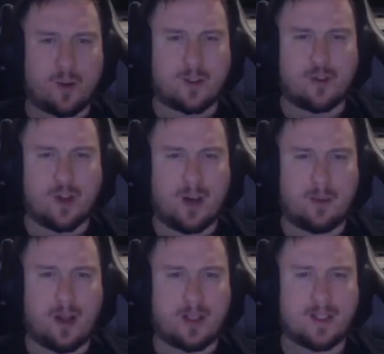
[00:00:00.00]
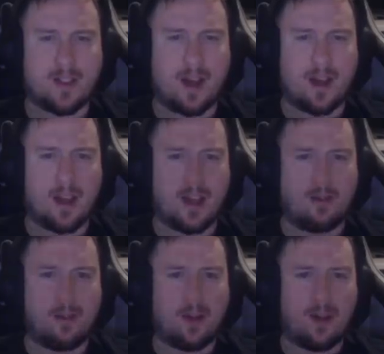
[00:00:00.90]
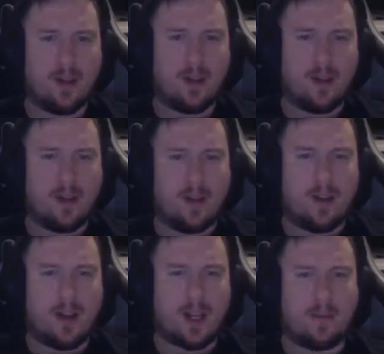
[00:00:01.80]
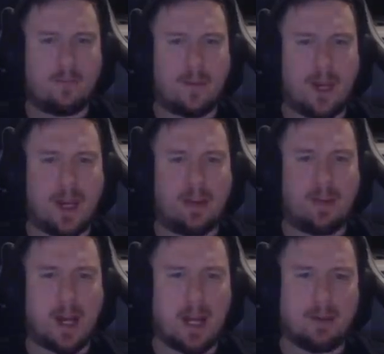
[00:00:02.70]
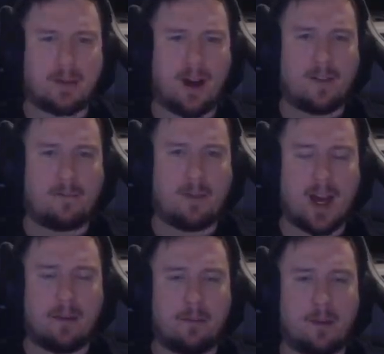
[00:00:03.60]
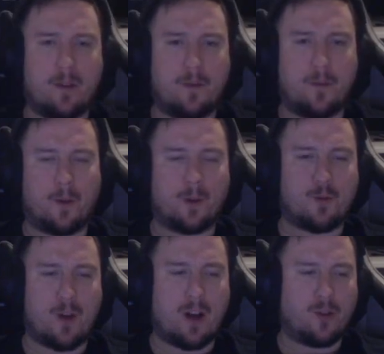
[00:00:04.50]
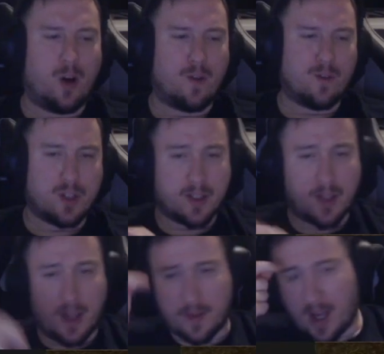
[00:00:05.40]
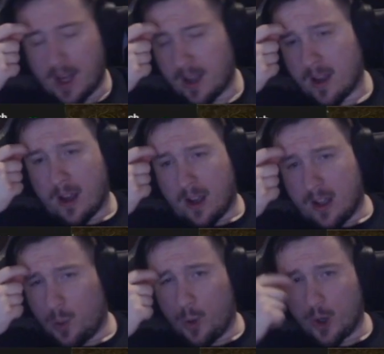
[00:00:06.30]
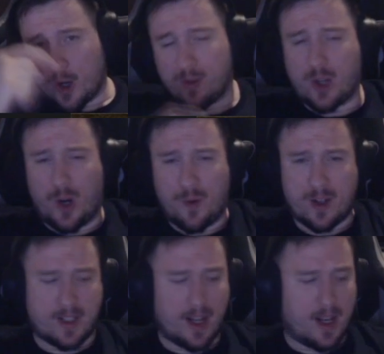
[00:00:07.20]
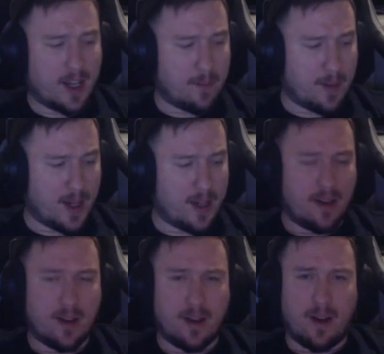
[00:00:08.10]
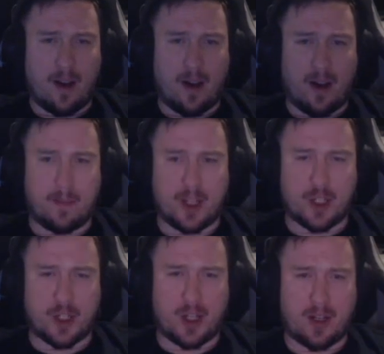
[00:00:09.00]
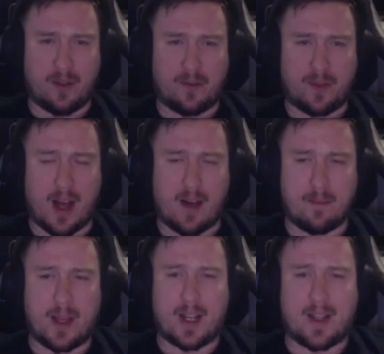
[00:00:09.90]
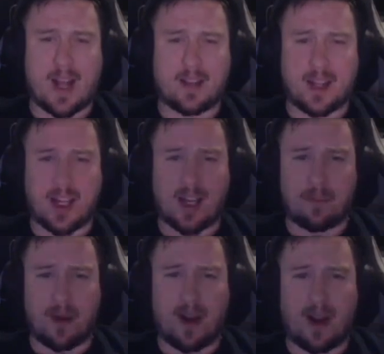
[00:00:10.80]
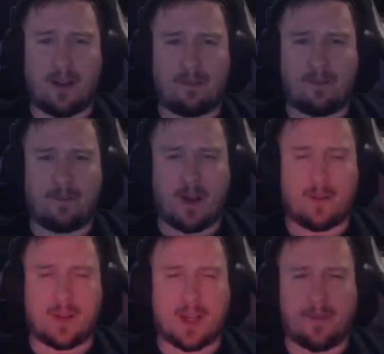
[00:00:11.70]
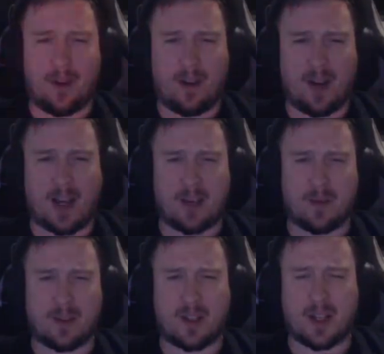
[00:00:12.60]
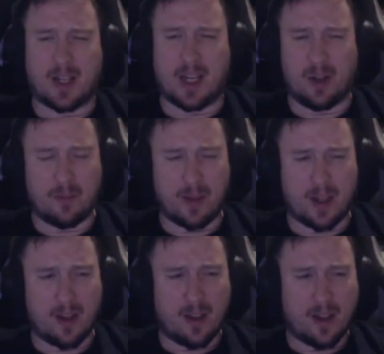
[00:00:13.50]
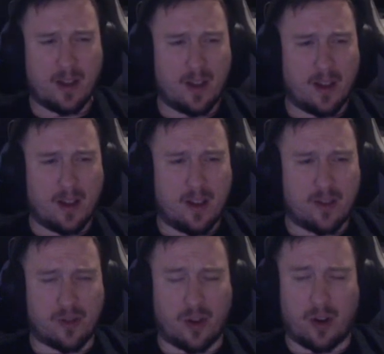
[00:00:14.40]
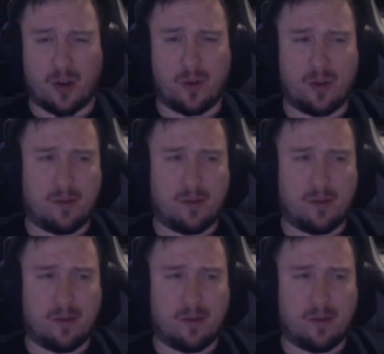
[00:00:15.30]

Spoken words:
in trouble. I stun him. We get a big mind games off. Bam. First round over just like that. The Warrior was overextending a bit. He should have not been in that deep, but I felt like he was going to kill me. So,